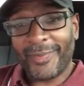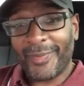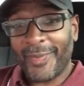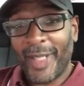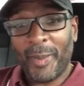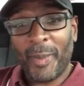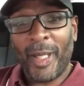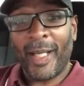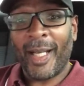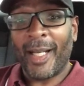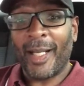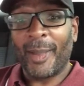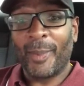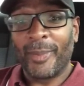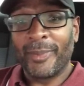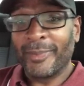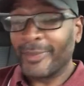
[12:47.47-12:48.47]
I might add a,
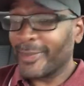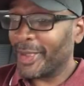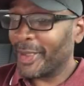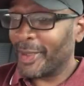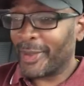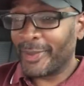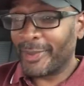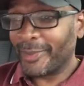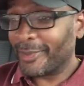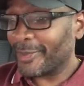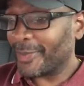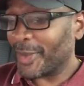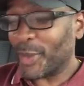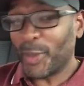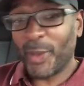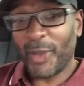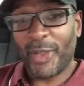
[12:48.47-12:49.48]

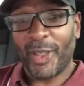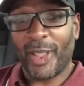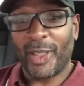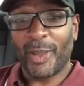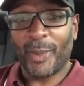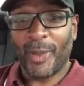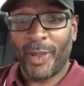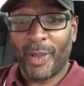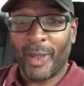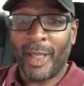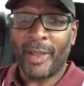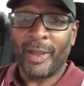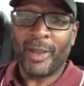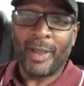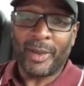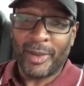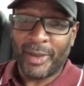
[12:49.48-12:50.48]
supercharger blower. I know
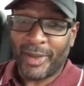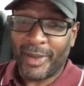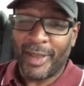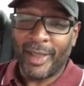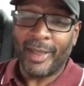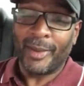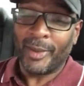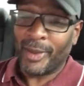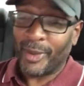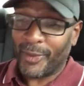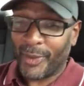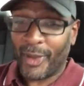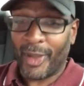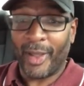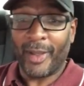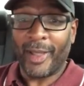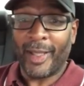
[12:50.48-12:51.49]
I was just saying, for
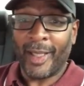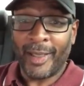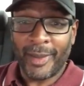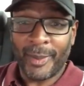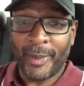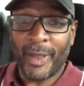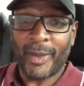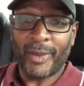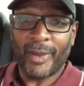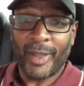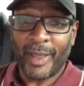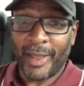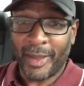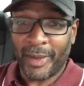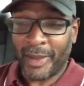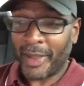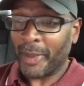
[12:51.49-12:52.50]
all that, you might as well get a
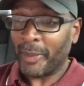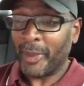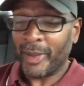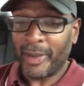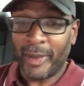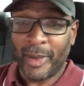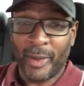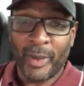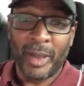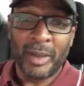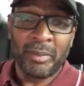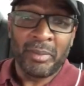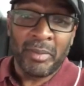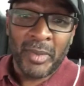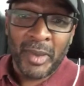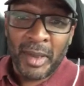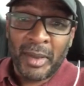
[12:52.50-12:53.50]
Hellcat. But you know what?
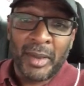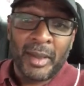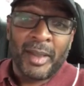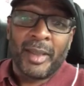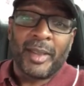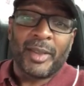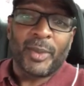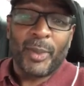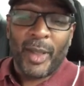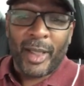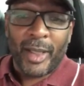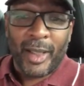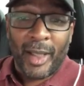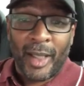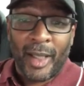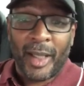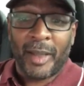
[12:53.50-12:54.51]
It's my
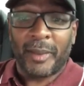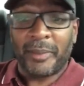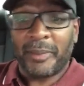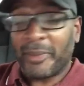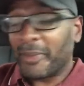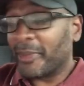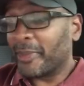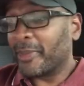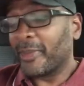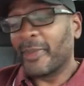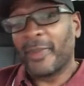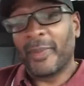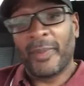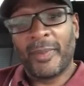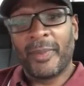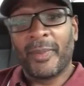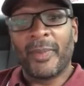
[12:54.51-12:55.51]
car.
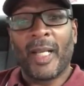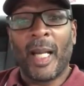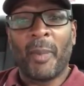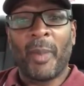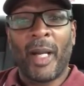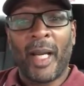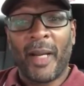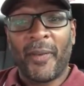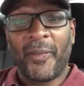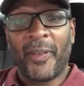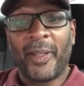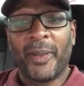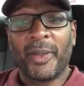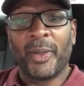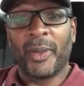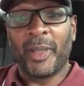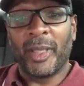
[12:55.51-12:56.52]
I might have fun
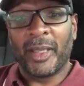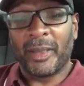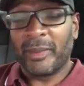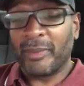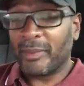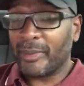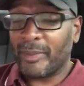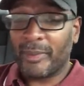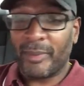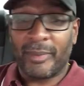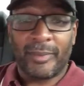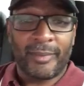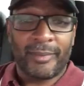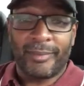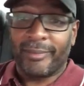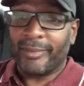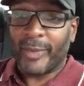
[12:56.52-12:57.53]
doing it.
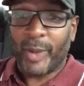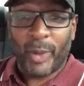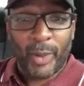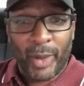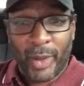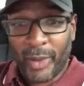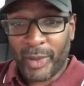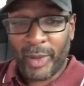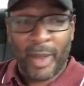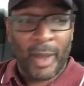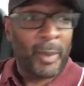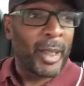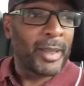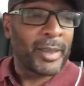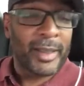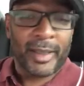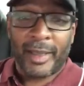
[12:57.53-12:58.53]
Who knows? Or I
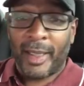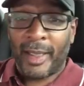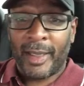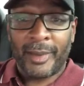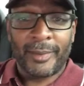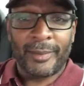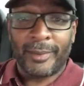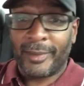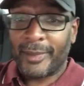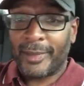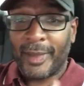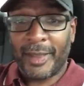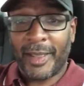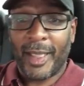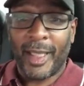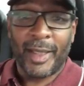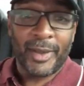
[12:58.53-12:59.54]
might just get the
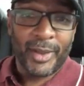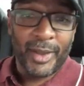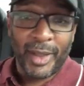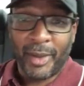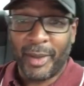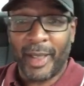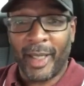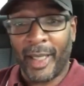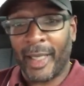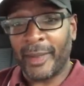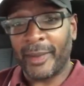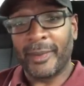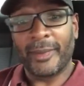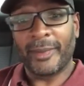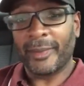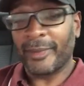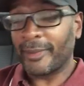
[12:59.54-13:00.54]
Challenger Hellcat,
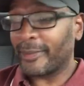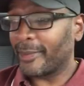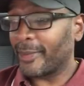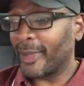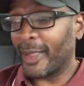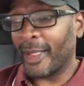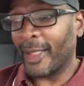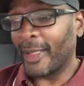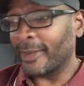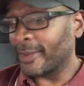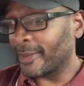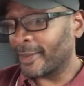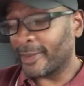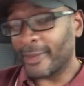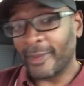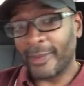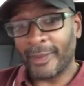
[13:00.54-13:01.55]

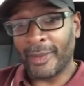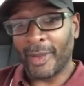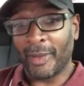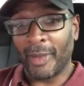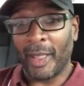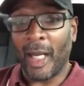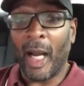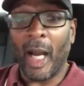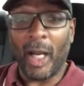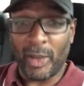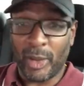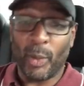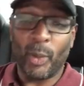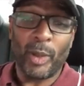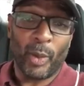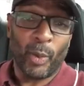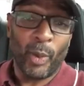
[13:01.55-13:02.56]
and and I also
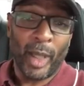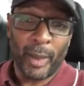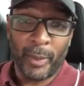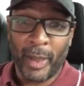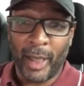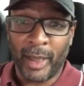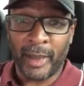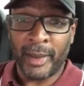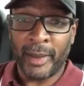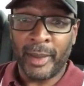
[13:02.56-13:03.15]
want a wide body.